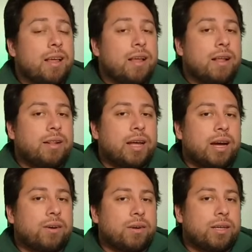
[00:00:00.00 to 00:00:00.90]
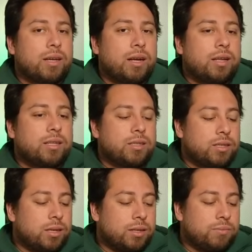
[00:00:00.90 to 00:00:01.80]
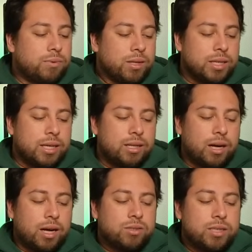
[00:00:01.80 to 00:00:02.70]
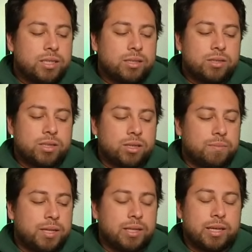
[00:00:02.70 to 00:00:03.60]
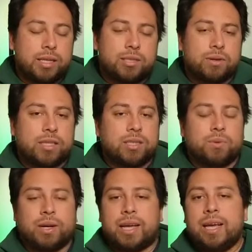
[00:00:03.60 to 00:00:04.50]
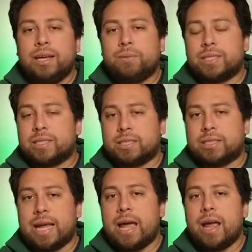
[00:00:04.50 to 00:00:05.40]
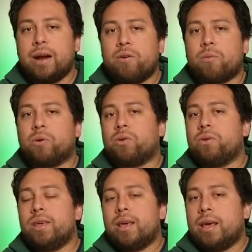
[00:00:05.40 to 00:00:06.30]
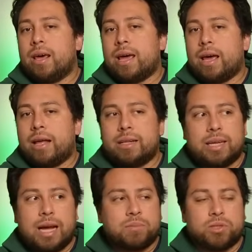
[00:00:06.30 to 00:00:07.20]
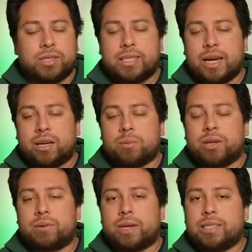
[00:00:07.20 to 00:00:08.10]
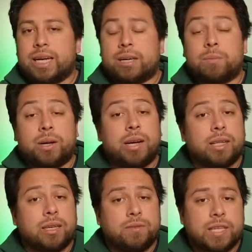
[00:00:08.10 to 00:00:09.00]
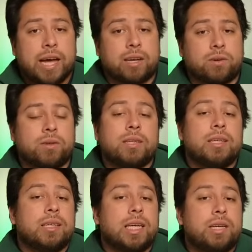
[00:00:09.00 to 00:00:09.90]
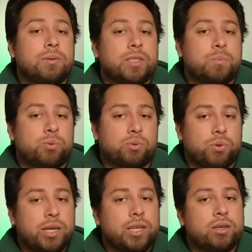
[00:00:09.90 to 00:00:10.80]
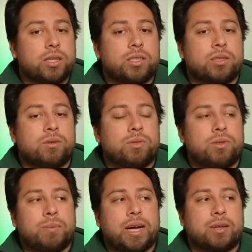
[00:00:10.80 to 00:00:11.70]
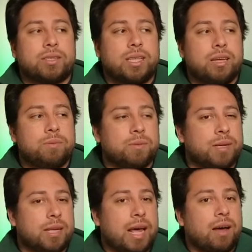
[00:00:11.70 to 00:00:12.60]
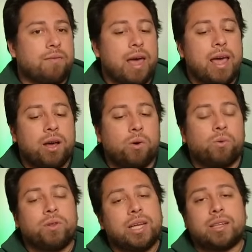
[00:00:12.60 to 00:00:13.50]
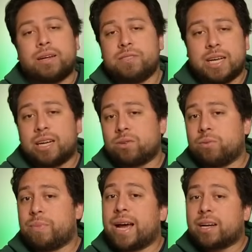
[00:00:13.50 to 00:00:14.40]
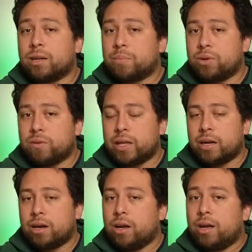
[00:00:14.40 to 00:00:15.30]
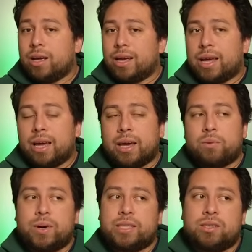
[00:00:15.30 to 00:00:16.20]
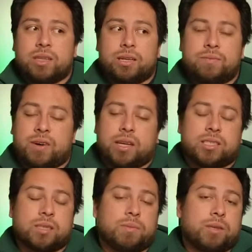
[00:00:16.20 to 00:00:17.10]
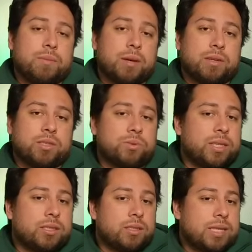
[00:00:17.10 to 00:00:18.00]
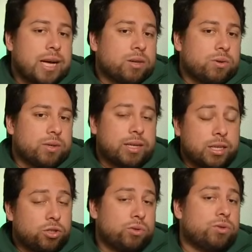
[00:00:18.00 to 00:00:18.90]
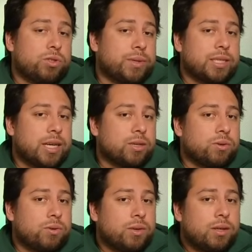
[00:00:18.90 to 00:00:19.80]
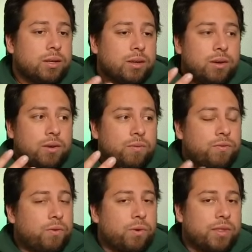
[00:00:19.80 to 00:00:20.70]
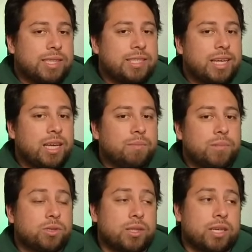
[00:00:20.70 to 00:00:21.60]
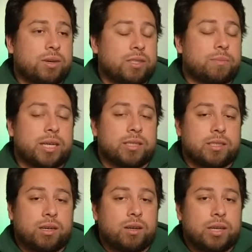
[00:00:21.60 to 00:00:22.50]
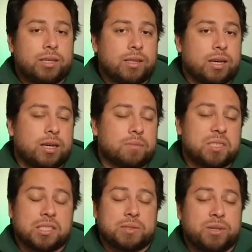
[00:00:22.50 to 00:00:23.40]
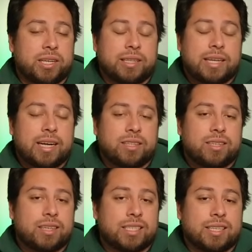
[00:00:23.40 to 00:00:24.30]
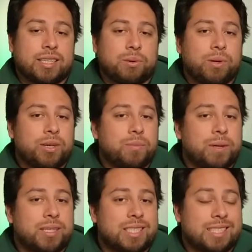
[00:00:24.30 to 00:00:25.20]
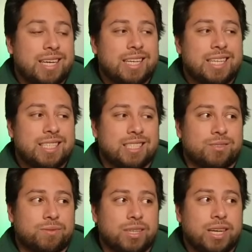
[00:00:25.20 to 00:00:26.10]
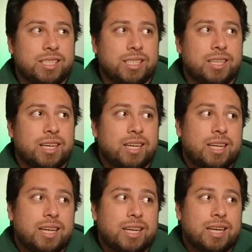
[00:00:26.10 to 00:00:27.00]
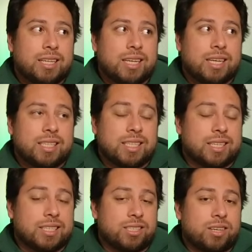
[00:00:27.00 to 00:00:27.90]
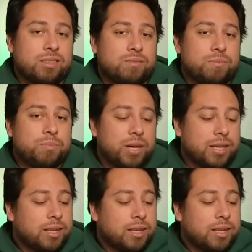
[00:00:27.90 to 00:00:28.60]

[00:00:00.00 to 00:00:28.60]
Now, really, Andre Dillard is going to be the interesting one. He was terrible, absolutely terrible at right tackle. But at left tackle, he was pretty good. So do the Packers keep him and have a only left tackle backup over there and wait till they find someone, maybe a swing tackle and a true swing tackle for this team? Do they go after Bakhtiari? I'm just putting that out there, not saying they will, but just saying he's still a free agent and he's not going to start. But